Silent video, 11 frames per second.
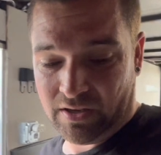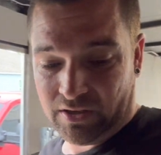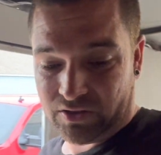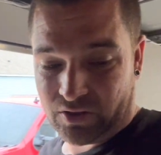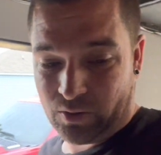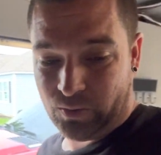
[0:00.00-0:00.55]

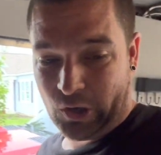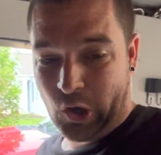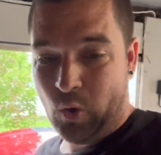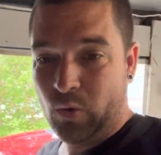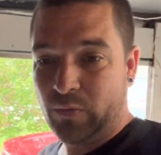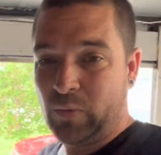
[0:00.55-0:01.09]
So the
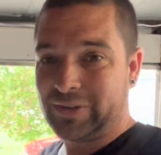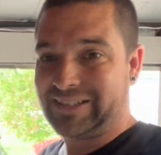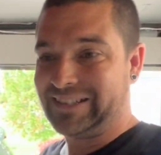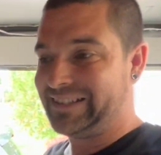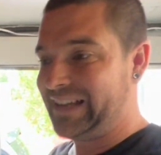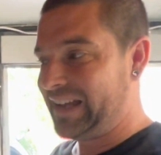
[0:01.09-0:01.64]
goal for
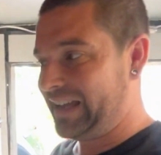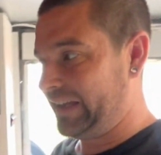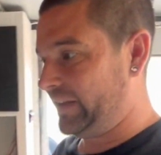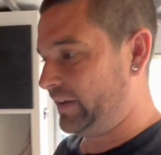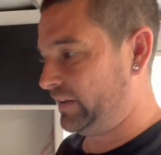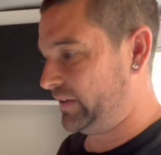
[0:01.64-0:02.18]

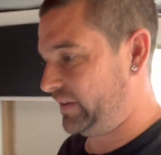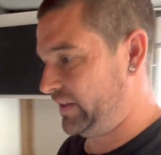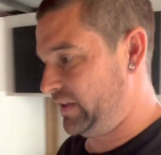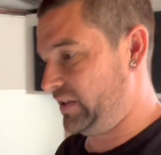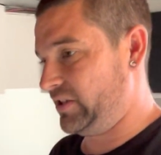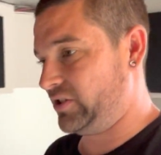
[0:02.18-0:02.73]
today
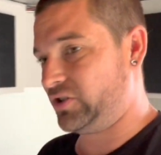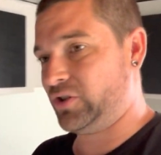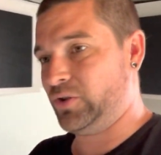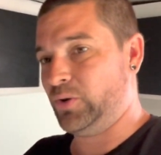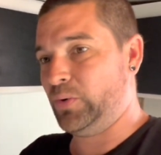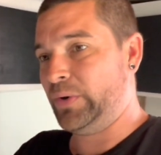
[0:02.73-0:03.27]
is
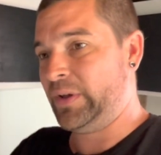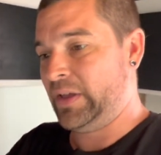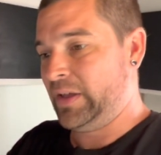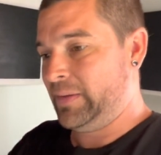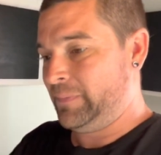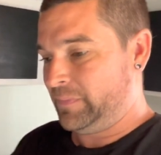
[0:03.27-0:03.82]
to
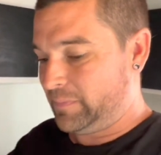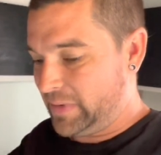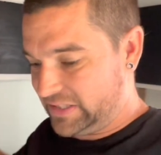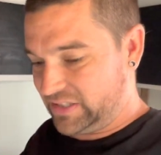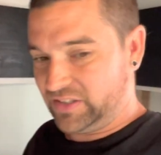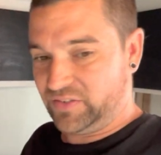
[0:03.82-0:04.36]

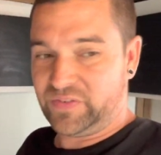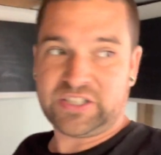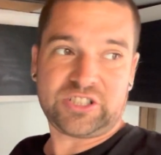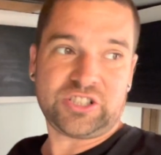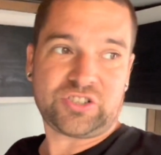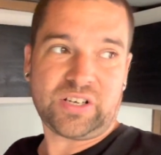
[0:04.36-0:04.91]
basically
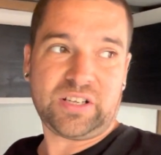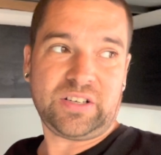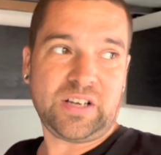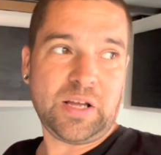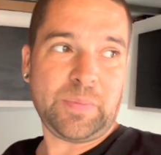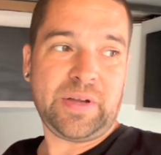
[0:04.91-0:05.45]
finish this trailer
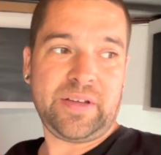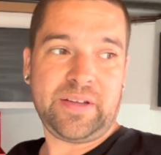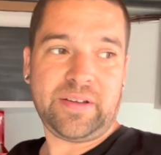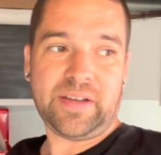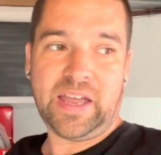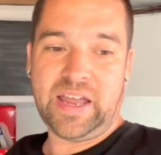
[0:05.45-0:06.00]
up
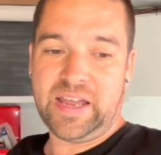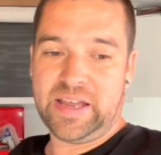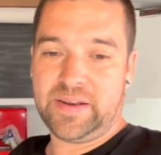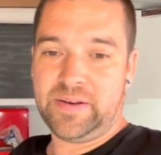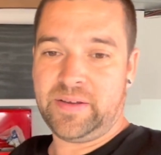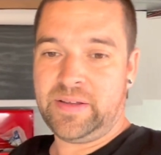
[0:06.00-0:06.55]

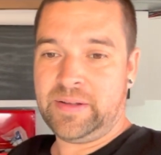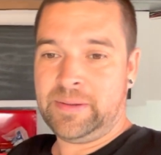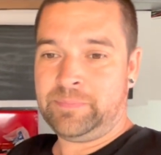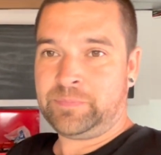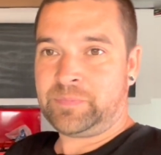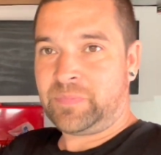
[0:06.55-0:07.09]
and
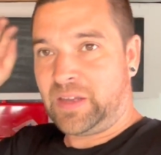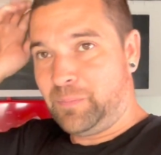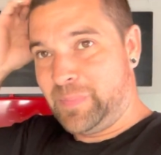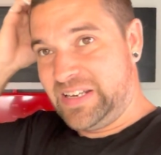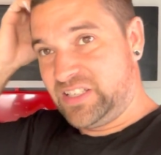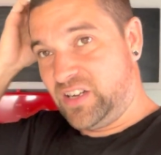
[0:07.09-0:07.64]

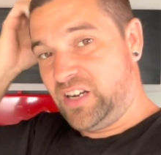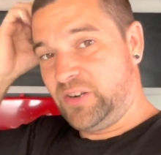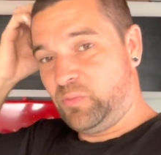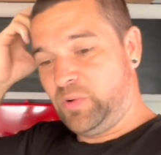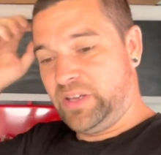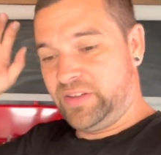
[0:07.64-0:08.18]
be
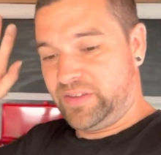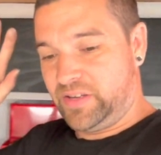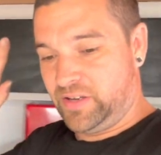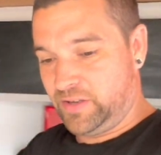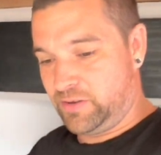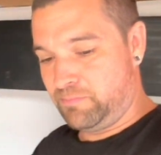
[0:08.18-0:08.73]
done with
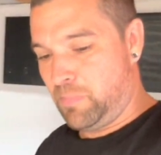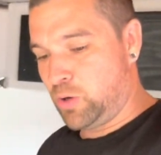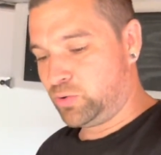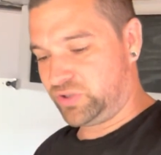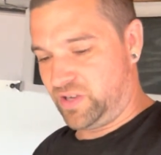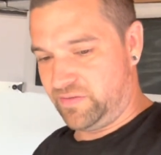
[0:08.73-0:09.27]

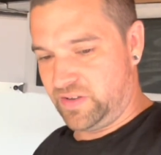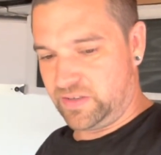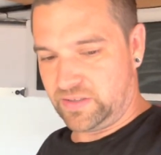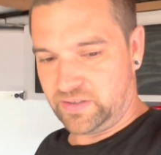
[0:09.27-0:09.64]
most of it.